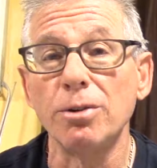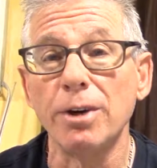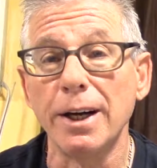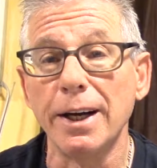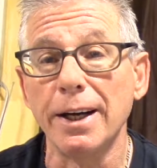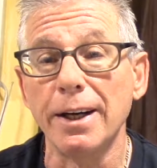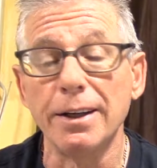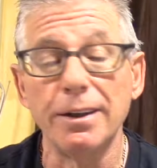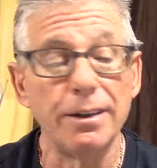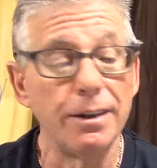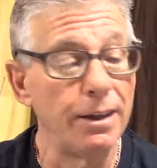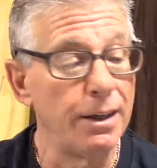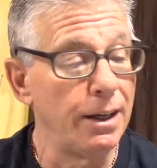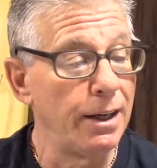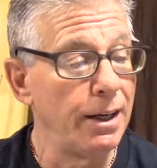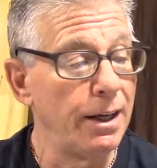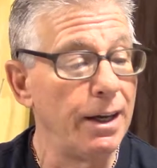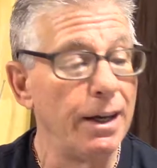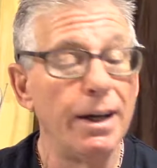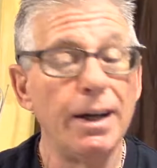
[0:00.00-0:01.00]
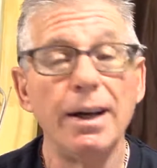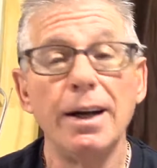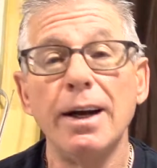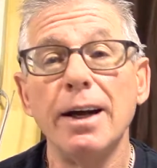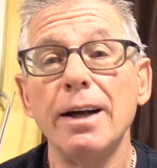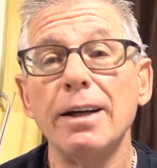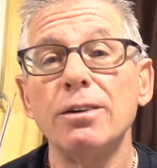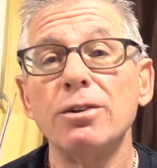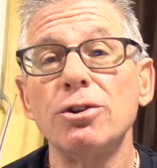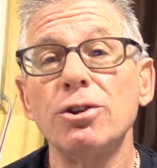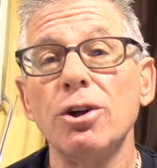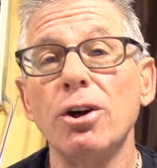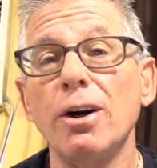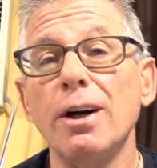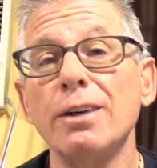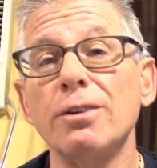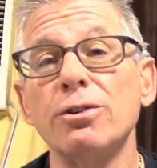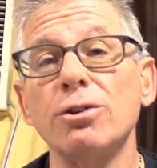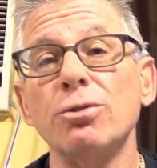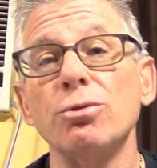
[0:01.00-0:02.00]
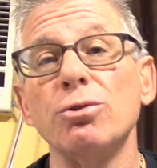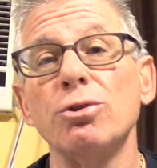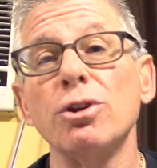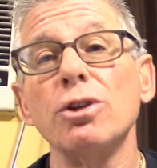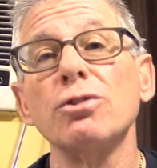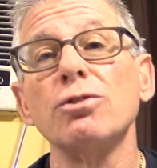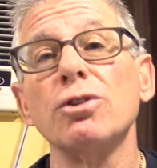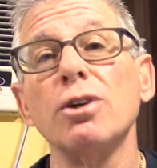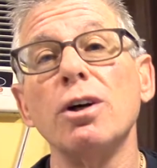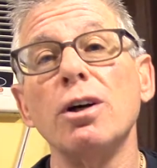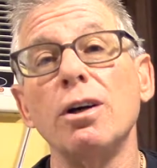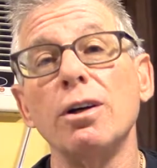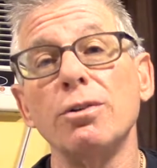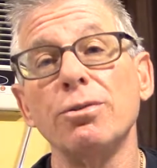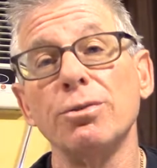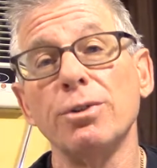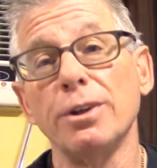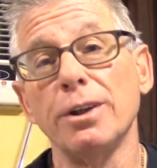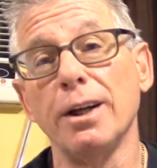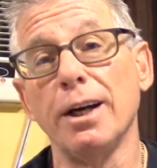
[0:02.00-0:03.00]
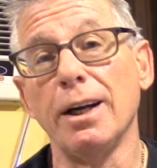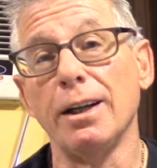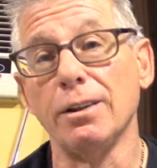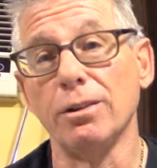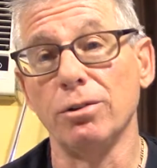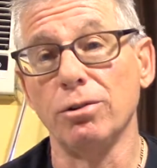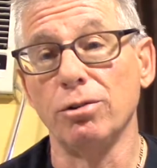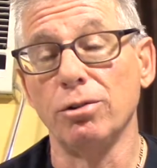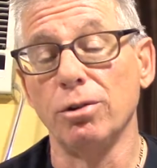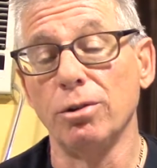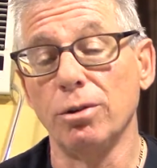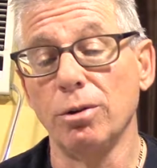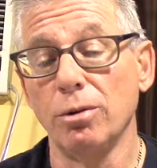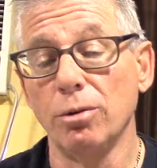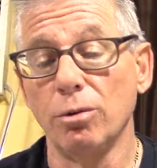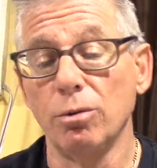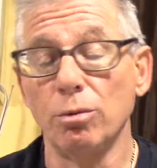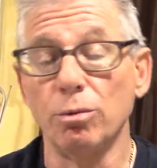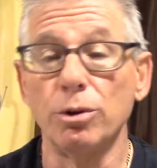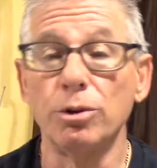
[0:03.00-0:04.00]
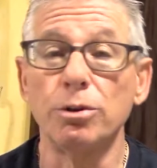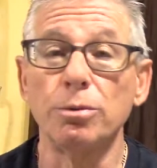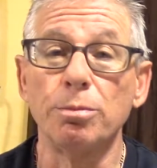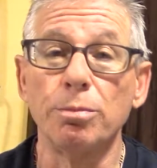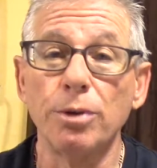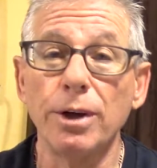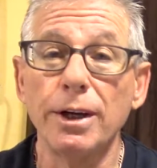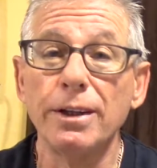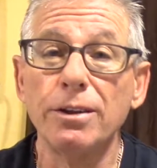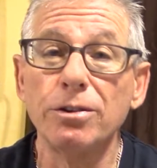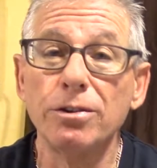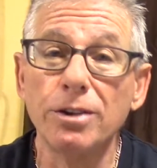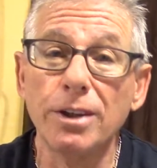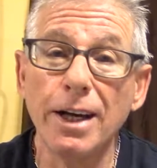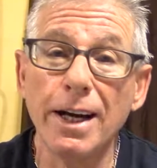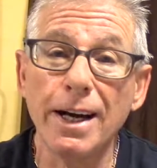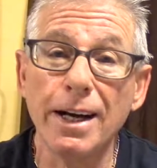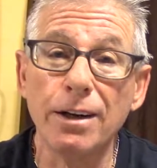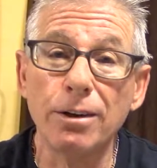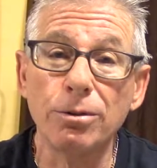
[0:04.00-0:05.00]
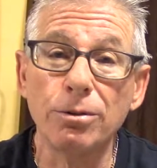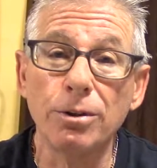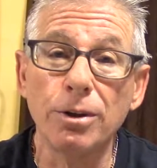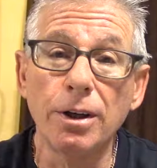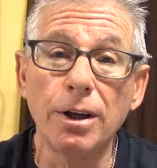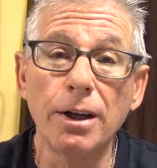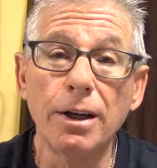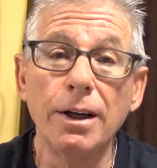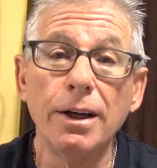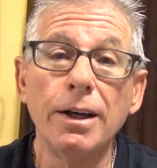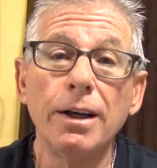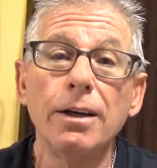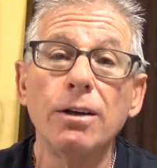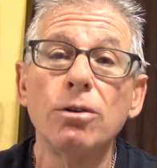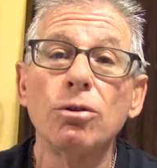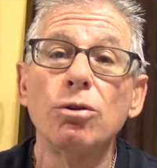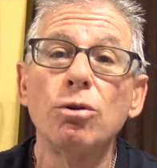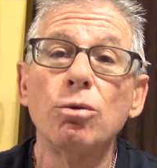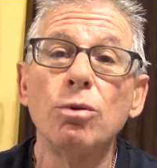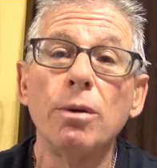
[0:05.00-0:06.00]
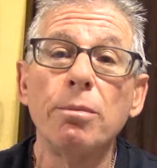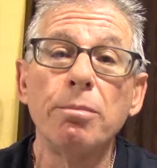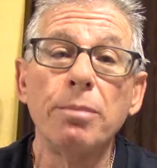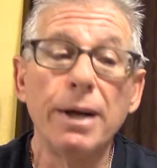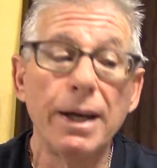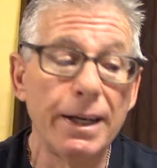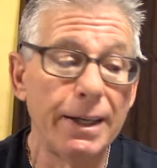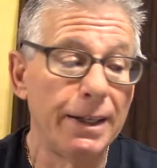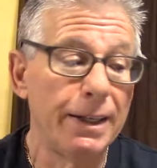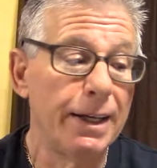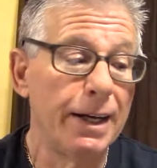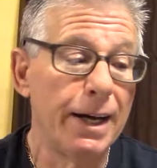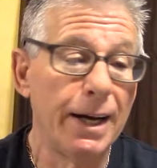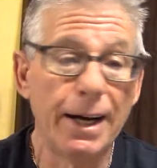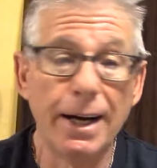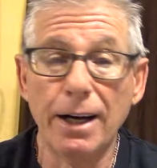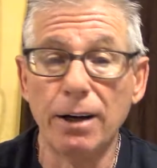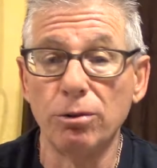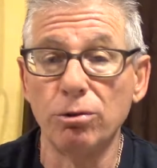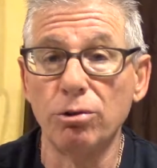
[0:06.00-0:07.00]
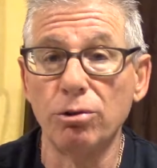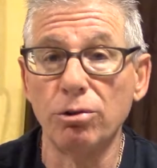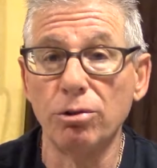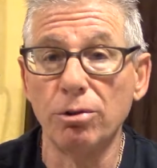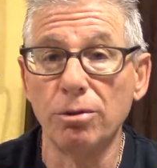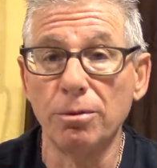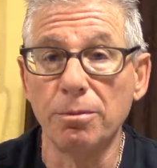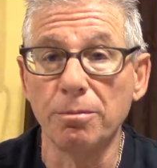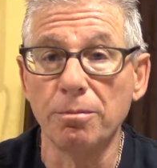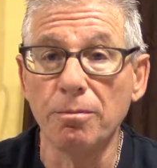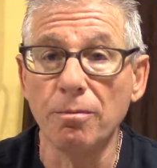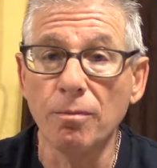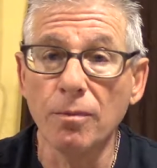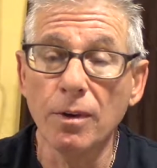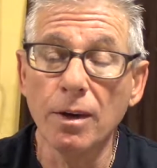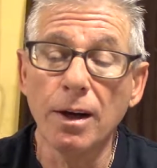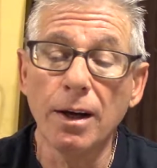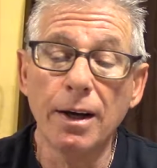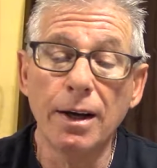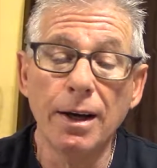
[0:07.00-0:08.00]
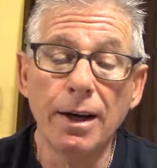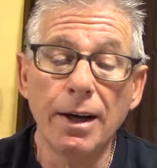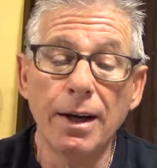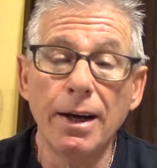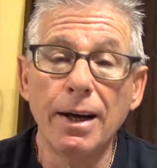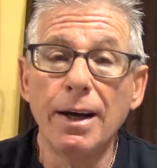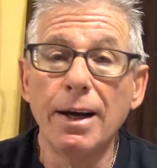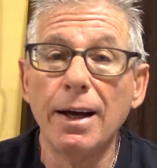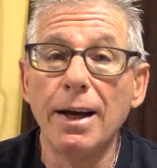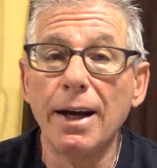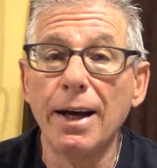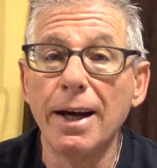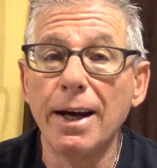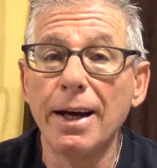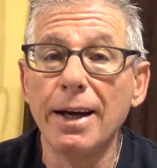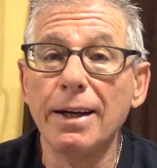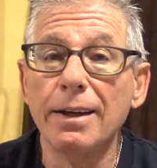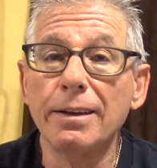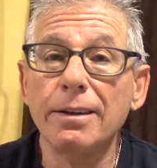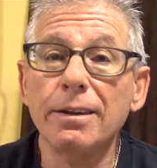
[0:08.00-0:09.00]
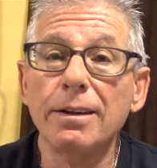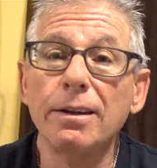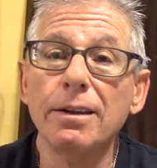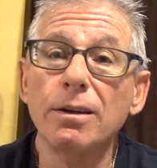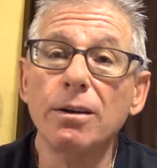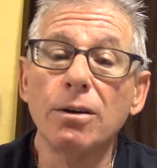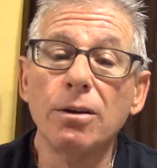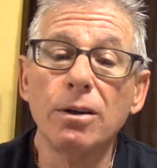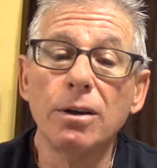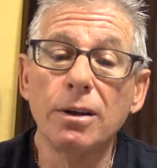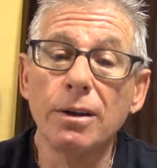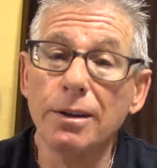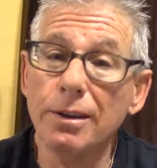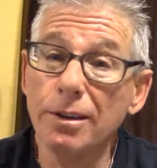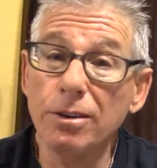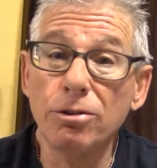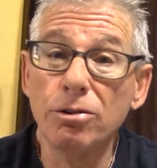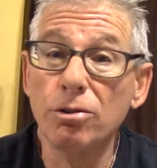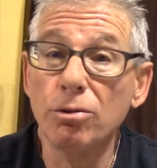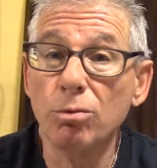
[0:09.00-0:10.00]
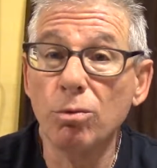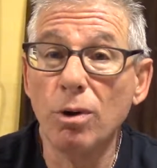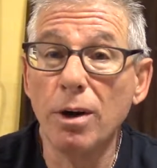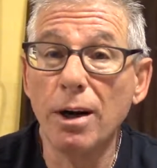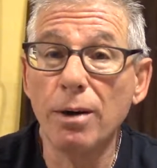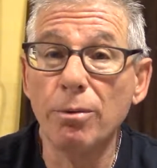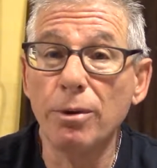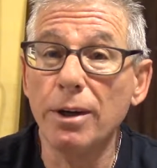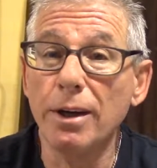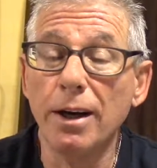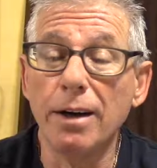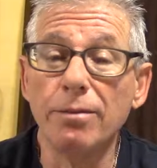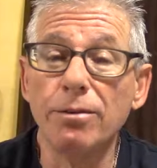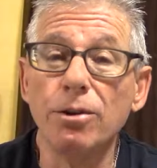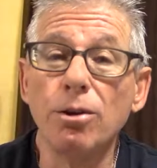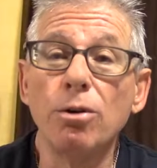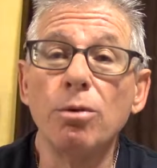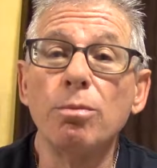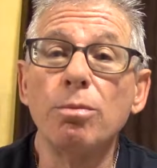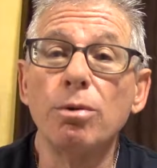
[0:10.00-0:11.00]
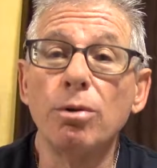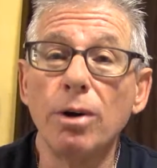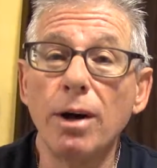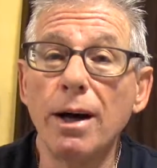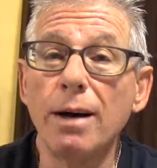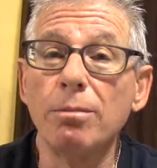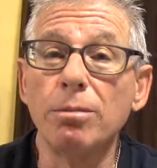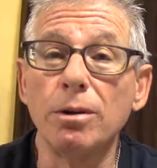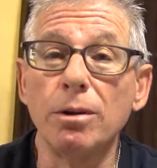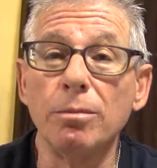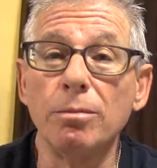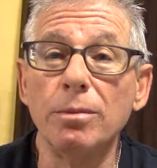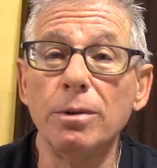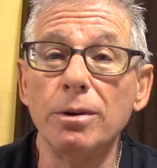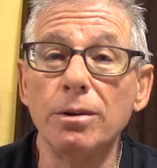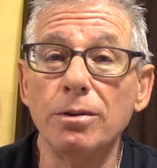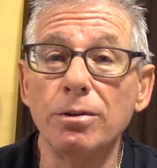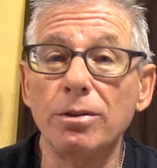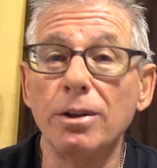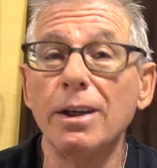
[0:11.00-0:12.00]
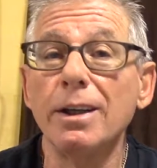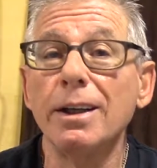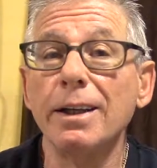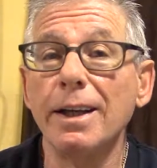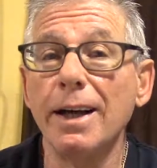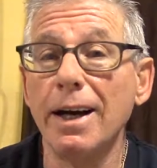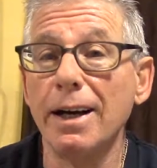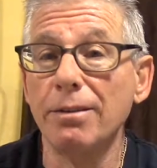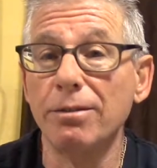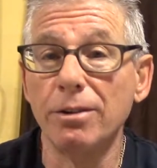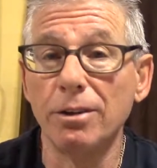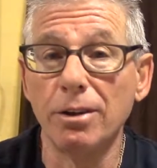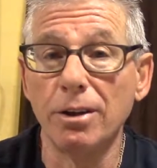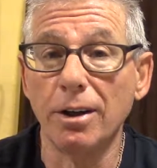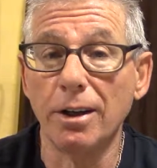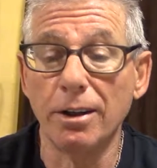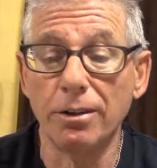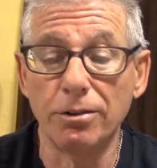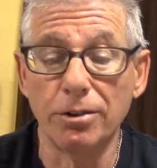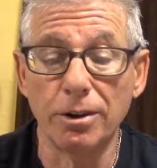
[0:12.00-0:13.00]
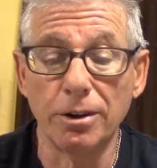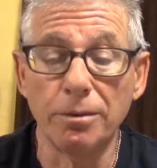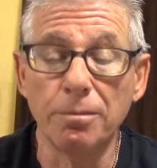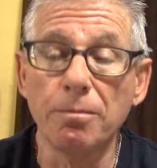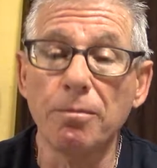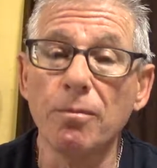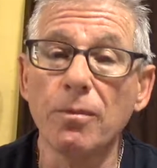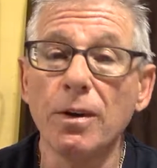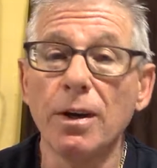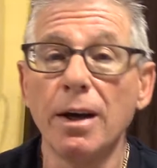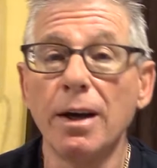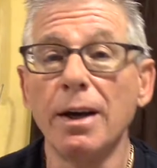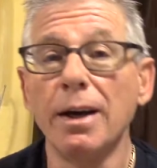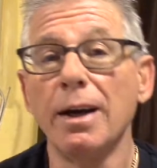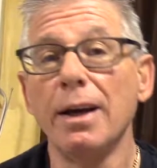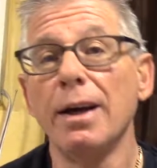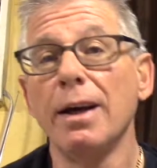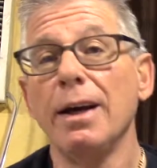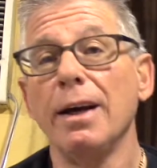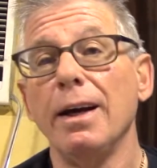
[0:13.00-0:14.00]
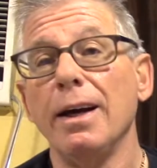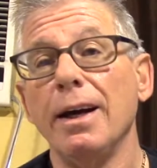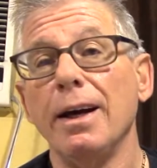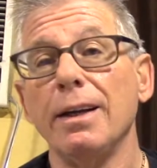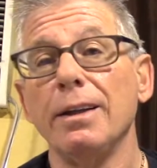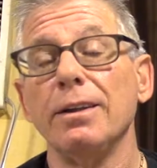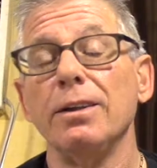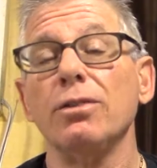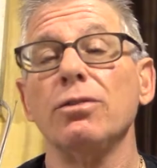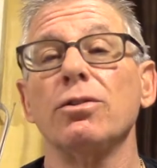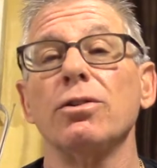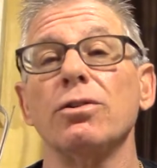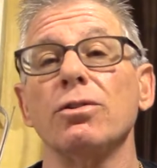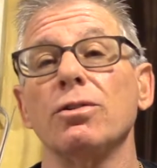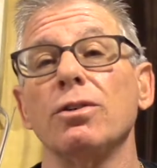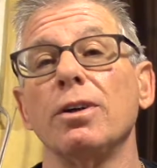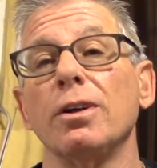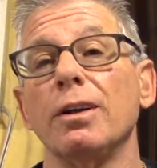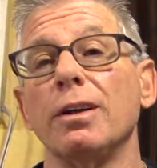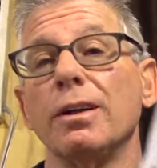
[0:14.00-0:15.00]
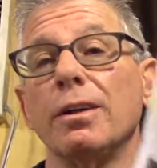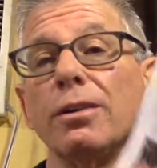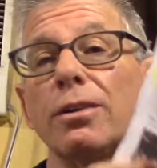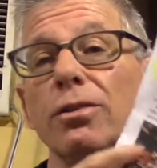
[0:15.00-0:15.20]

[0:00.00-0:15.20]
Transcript: ad, and charge you just $100, which breaks down to a penny a house. And this is why we have no problem selling advertising. And this is the